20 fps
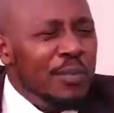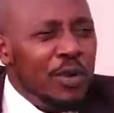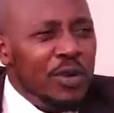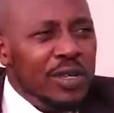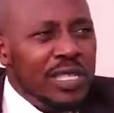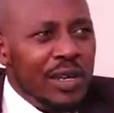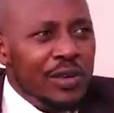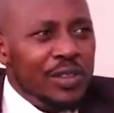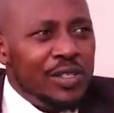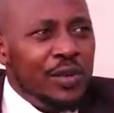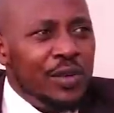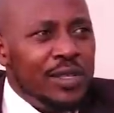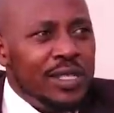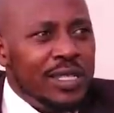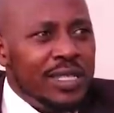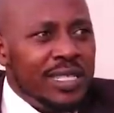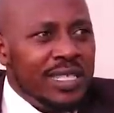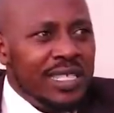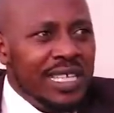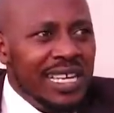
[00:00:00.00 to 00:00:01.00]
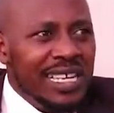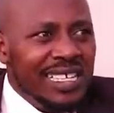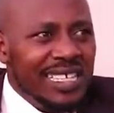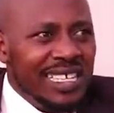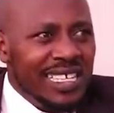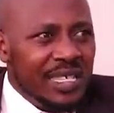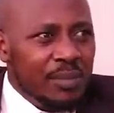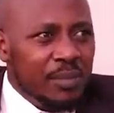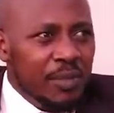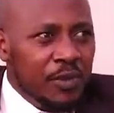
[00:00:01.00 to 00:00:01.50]
Because there was always
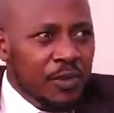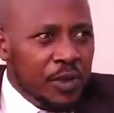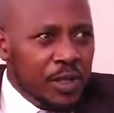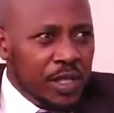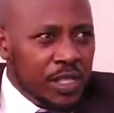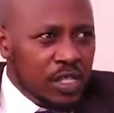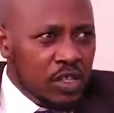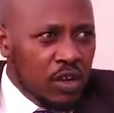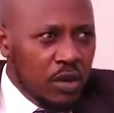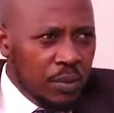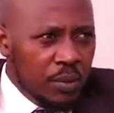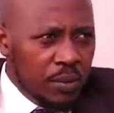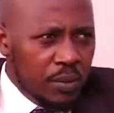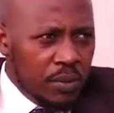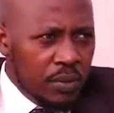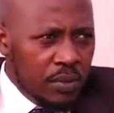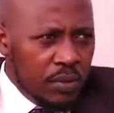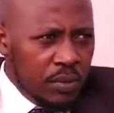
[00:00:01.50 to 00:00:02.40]
stillness before the storm.